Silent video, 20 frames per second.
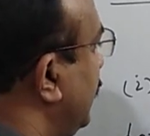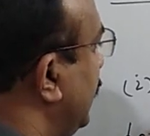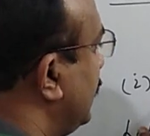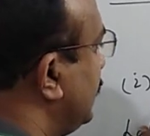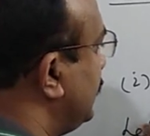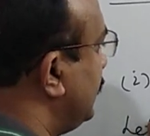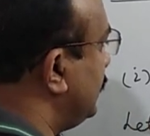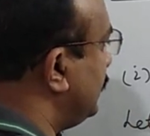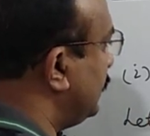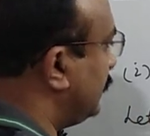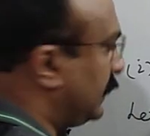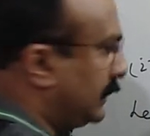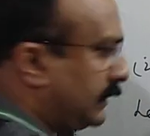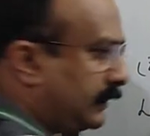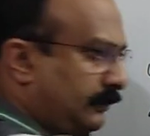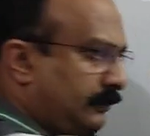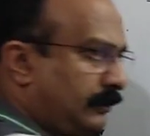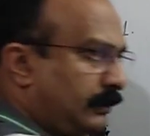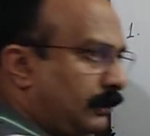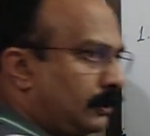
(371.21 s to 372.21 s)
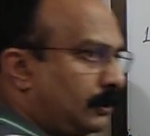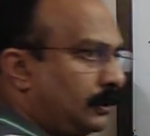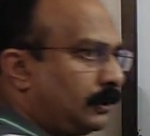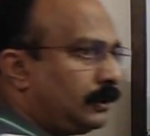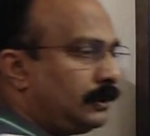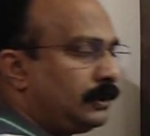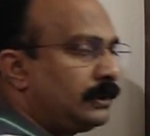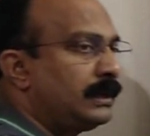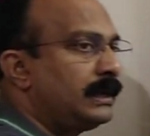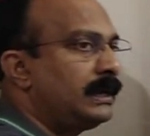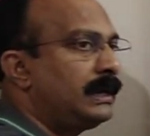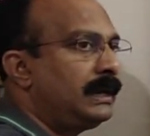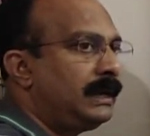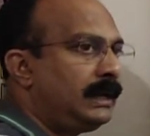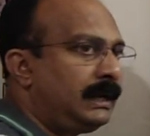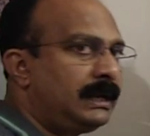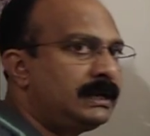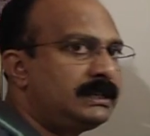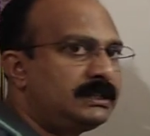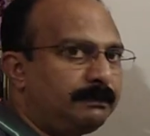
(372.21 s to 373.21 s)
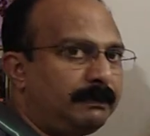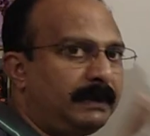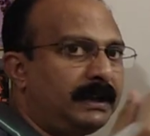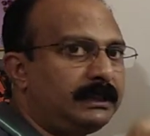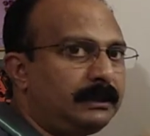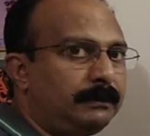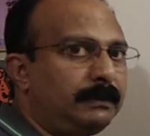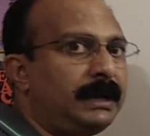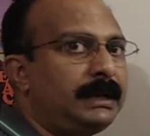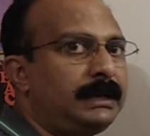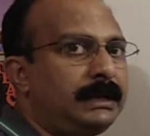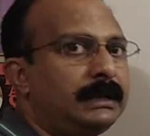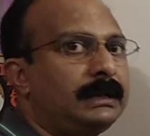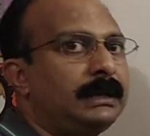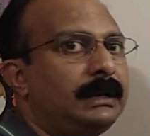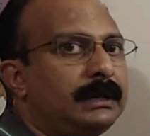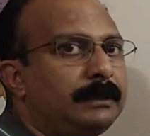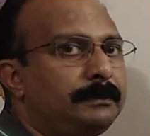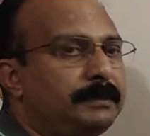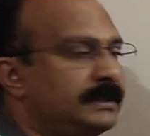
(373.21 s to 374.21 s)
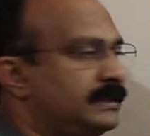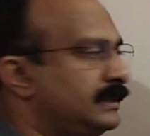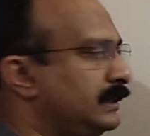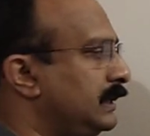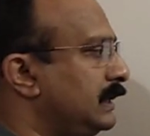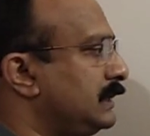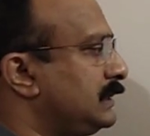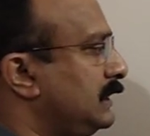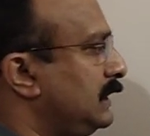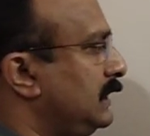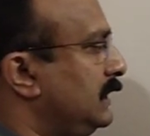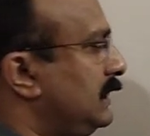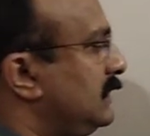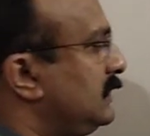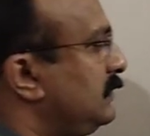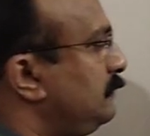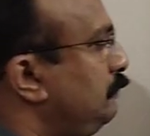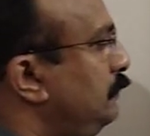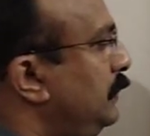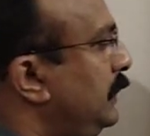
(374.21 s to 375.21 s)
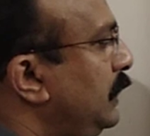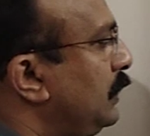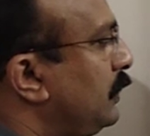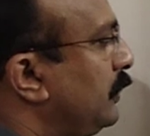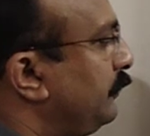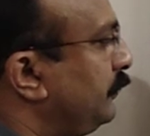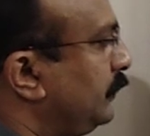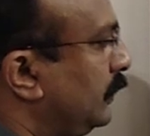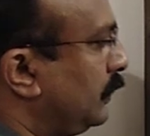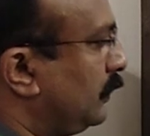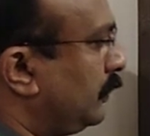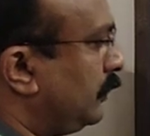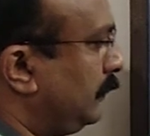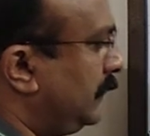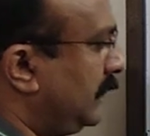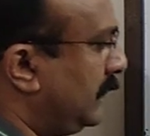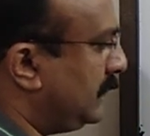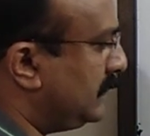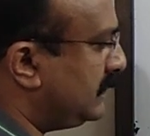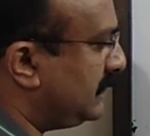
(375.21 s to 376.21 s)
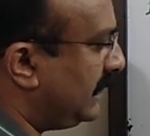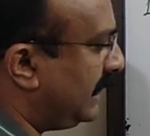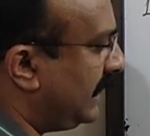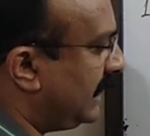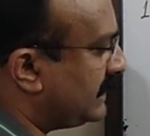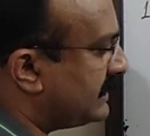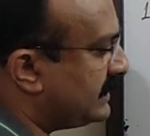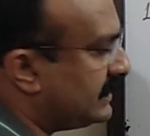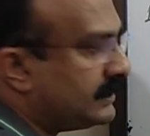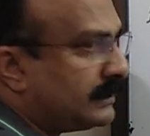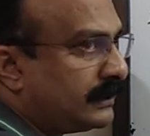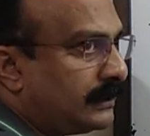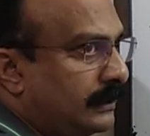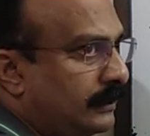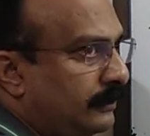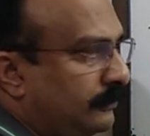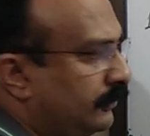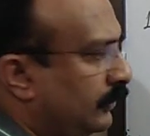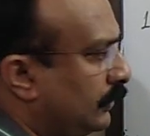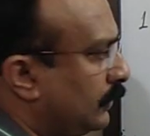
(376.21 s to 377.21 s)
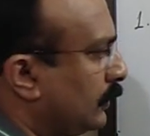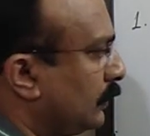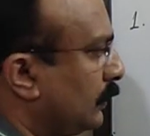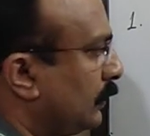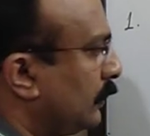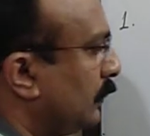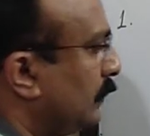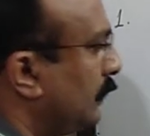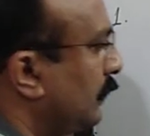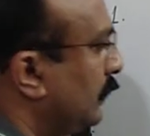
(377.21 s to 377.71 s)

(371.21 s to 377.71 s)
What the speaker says: x is equal to 0, its mathematical representation is p of 0, means x is equal to 0.